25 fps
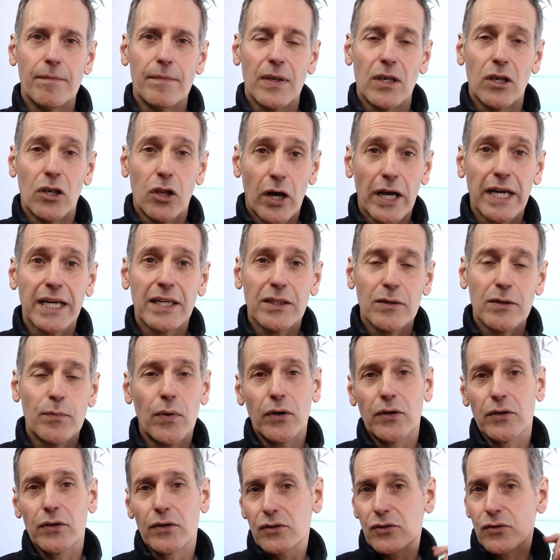like the
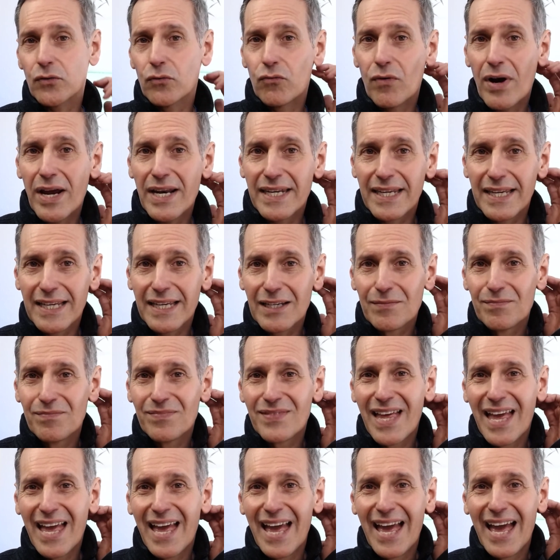product already,
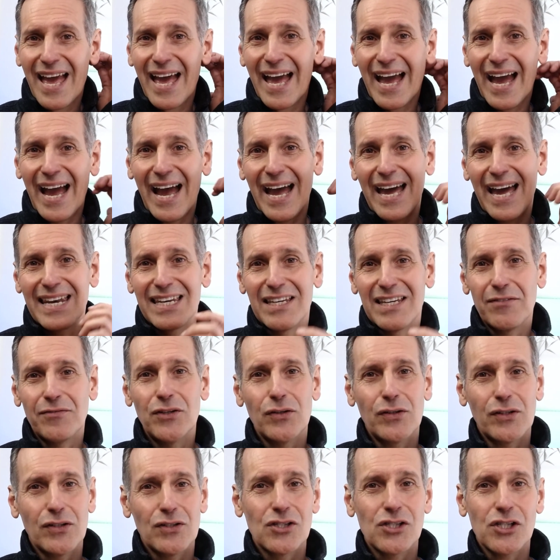and if you
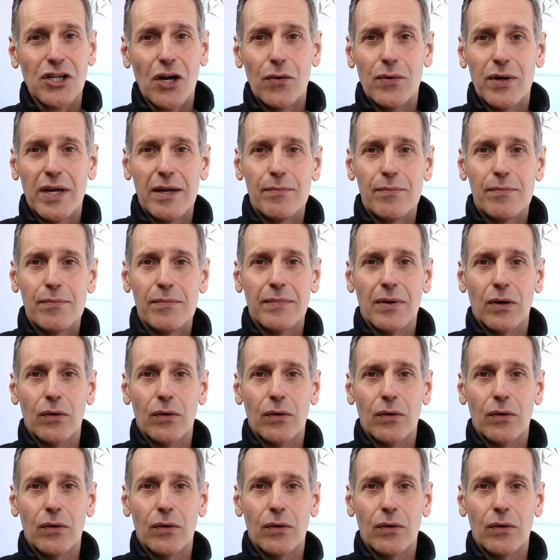can show him